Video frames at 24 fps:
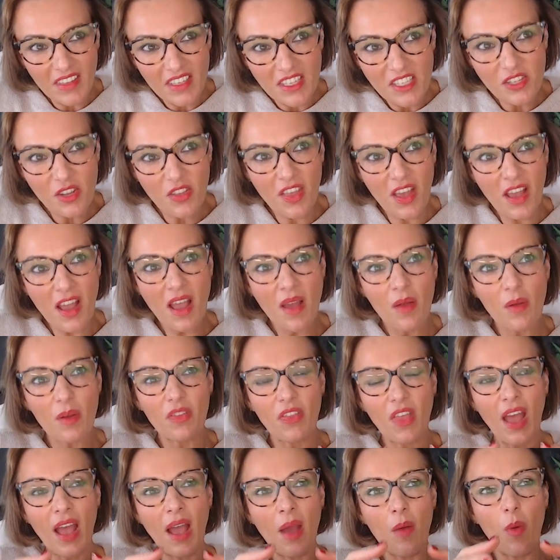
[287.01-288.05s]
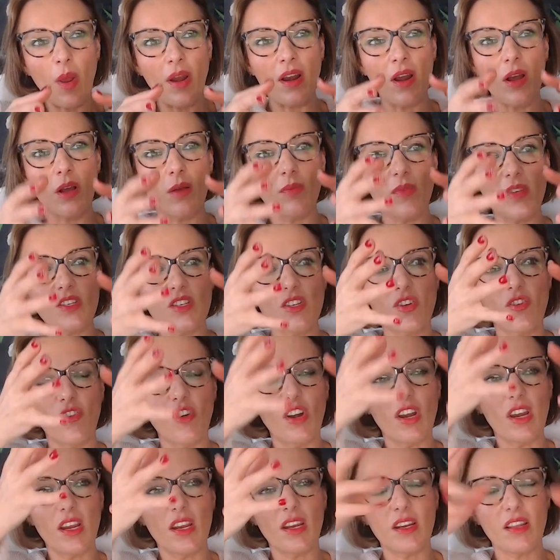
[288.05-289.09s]
So that that went up the
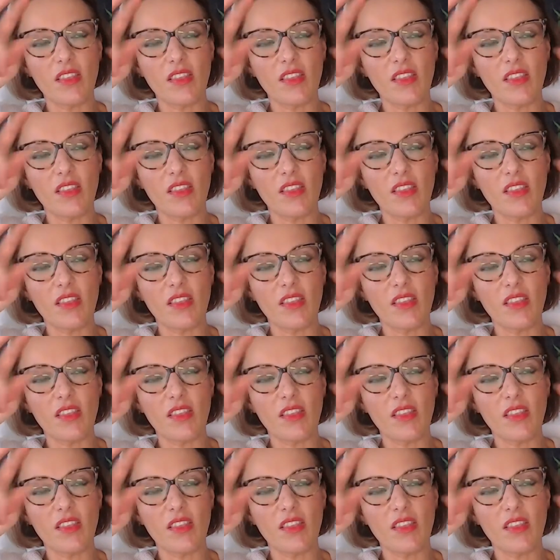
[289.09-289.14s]
screen,